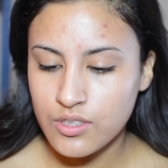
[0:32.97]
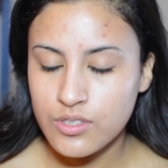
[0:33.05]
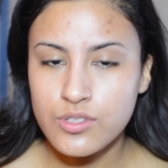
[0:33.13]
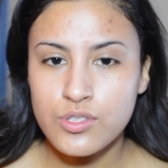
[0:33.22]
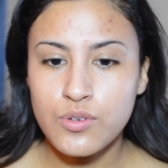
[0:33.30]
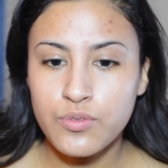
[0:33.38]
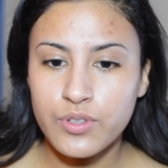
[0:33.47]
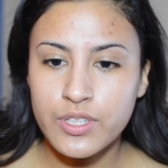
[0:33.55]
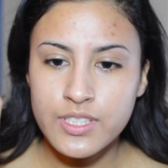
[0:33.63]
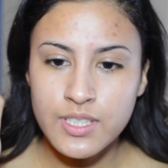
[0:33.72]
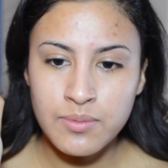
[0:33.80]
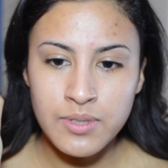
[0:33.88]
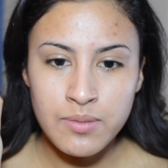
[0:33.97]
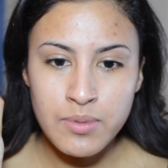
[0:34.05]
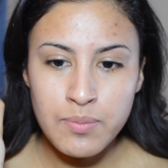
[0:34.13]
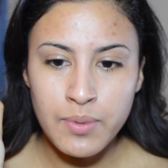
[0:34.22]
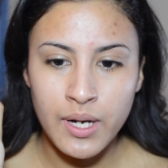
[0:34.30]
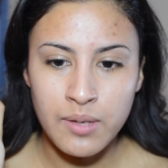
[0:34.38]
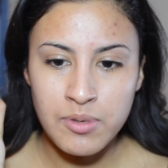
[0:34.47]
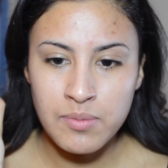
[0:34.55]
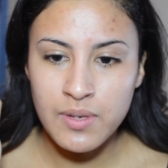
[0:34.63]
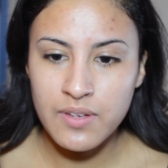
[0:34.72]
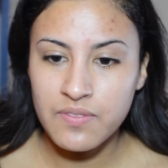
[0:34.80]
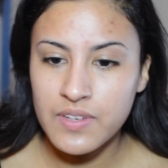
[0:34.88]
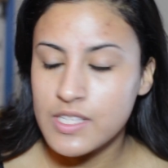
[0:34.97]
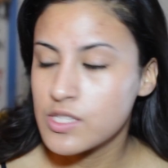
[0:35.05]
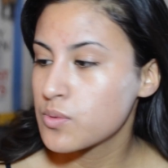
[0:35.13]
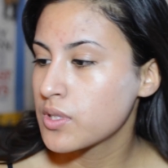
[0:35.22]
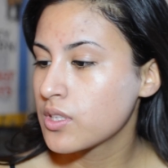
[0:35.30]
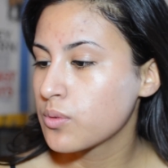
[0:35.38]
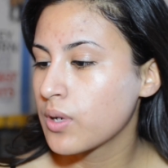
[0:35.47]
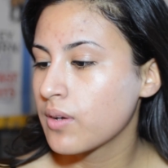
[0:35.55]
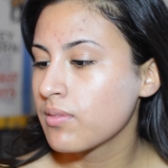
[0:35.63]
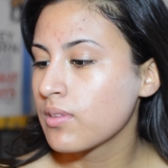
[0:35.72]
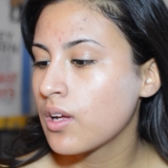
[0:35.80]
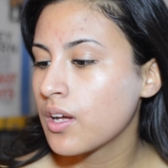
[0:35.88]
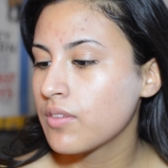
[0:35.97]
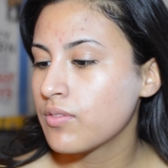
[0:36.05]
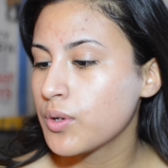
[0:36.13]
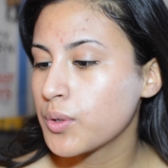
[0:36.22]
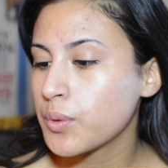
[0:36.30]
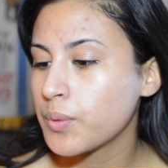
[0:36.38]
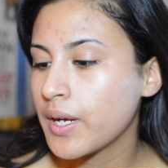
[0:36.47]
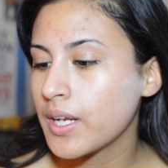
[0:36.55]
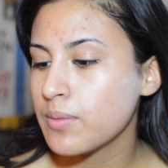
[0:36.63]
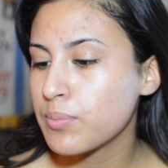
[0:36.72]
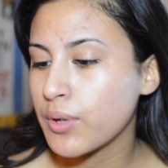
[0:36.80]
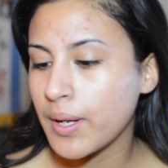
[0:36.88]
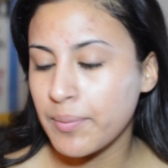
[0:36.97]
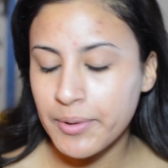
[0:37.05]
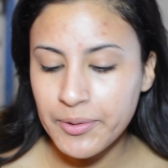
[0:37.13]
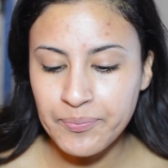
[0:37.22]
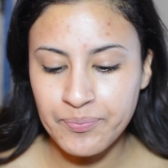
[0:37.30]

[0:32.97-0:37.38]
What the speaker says: So first I'm going to be priming my face with the Revlon Photo Ready Primer.